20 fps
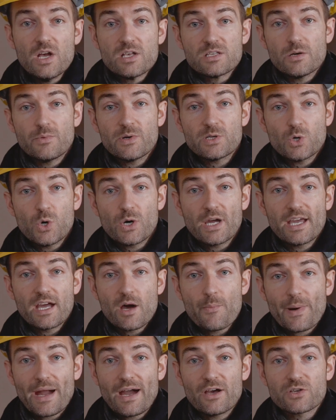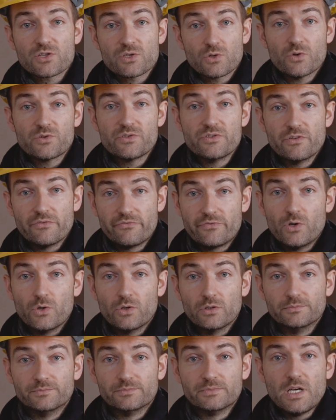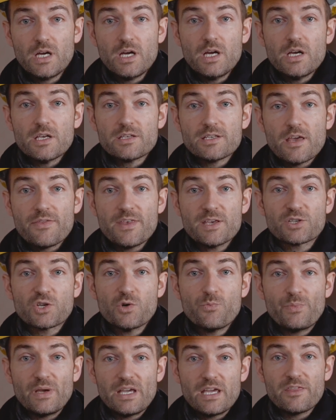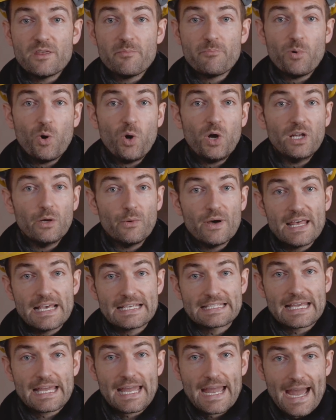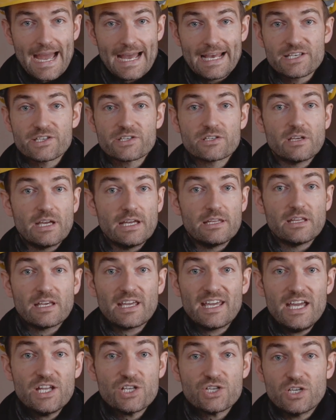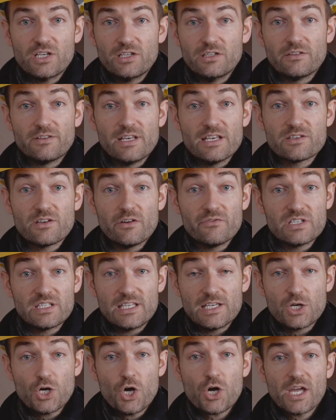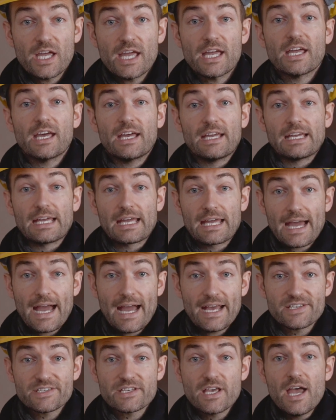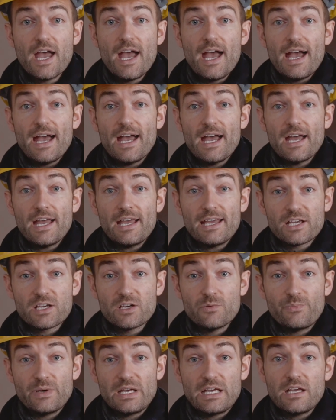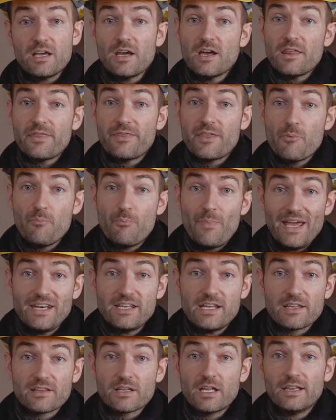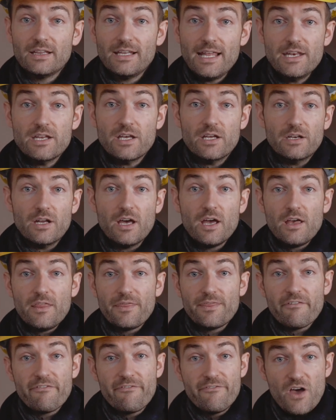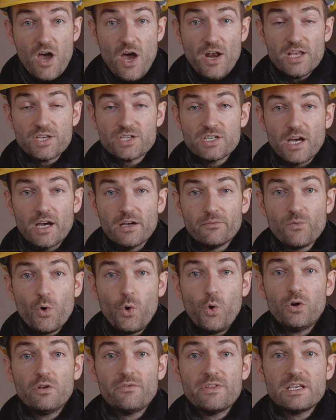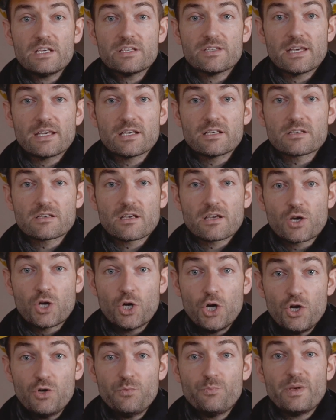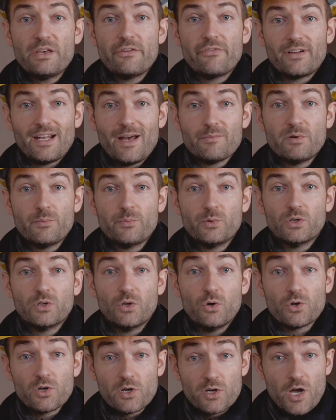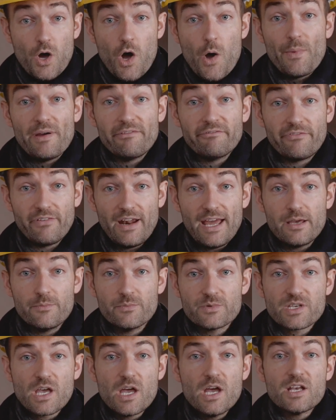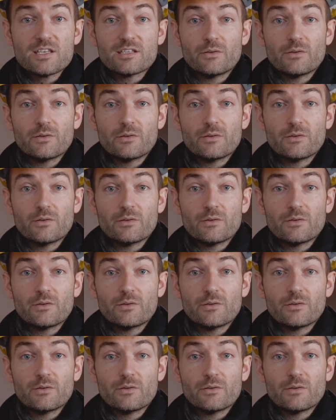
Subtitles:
So we're talking about sources of fuel. So this could be the boiler where there's gas. In the kitchen, there's obviously cooking and gas. It could be the bedding, the linen, the furniture. All of these things could be flammable or could go up in flames.